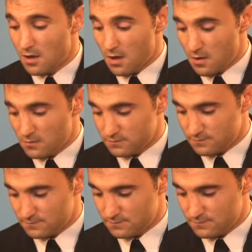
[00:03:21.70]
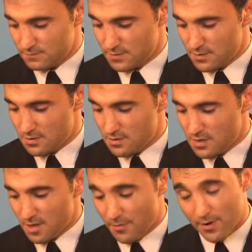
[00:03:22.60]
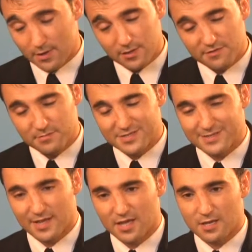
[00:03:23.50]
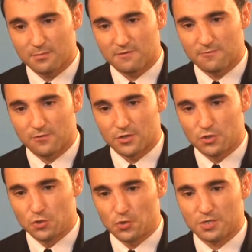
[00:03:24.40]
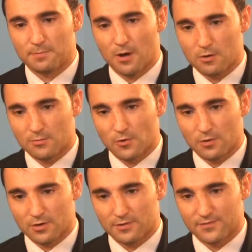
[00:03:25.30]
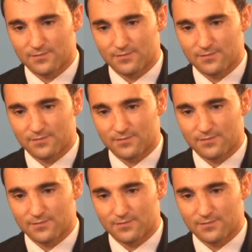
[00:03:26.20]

Oh, apparently you've mistaken me for a Jewish pawnbroker.